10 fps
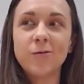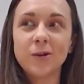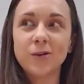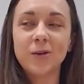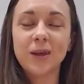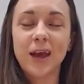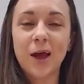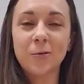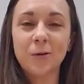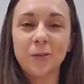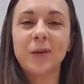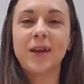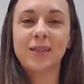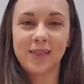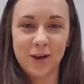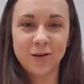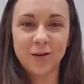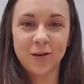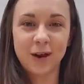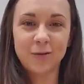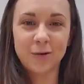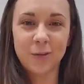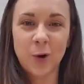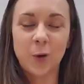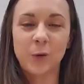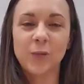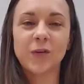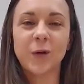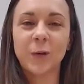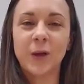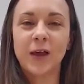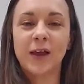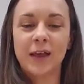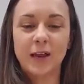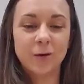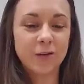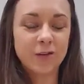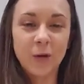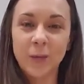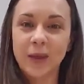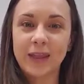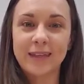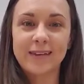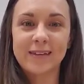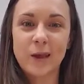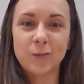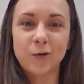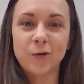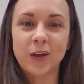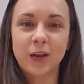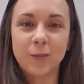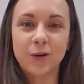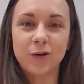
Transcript: Eventually I will be lecturing from home, so it'll still be the same routine.